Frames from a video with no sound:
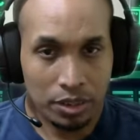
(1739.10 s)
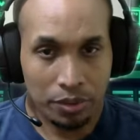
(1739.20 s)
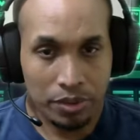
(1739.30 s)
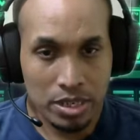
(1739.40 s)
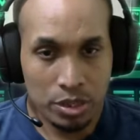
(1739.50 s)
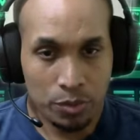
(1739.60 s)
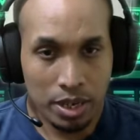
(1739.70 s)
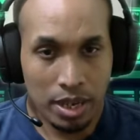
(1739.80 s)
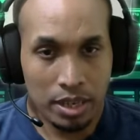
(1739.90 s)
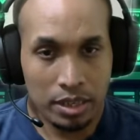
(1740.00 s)
This
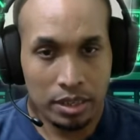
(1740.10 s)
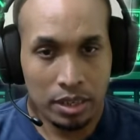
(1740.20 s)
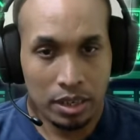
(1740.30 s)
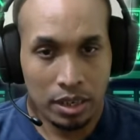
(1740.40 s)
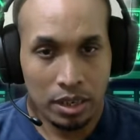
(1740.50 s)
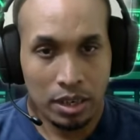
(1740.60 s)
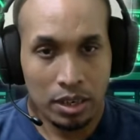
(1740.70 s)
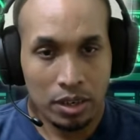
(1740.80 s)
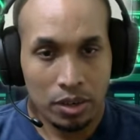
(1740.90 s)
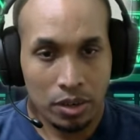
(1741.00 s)
way
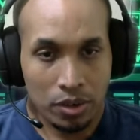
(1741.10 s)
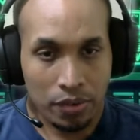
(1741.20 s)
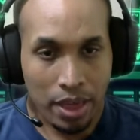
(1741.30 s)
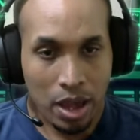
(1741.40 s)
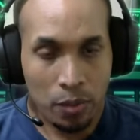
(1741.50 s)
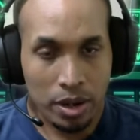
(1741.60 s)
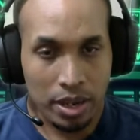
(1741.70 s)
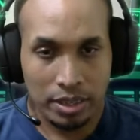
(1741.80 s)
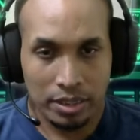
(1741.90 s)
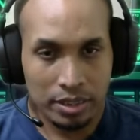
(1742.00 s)
or that
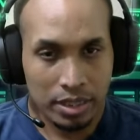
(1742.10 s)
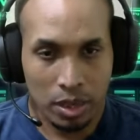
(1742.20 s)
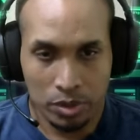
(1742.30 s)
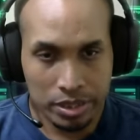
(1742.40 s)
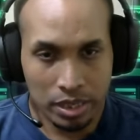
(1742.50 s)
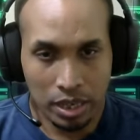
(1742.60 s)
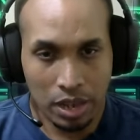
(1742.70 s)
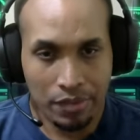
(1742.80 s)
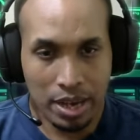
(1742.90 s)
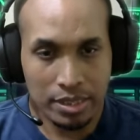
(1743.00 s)
way, he will still
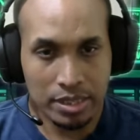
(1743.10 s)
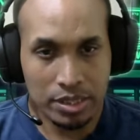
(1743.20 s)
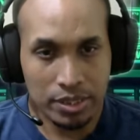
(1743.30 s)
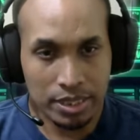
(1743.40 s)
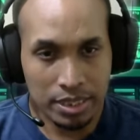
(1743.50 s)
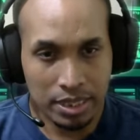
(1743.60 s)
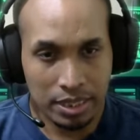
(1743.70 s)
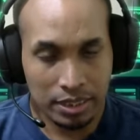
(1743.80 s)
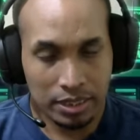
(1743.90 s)
have access to this king,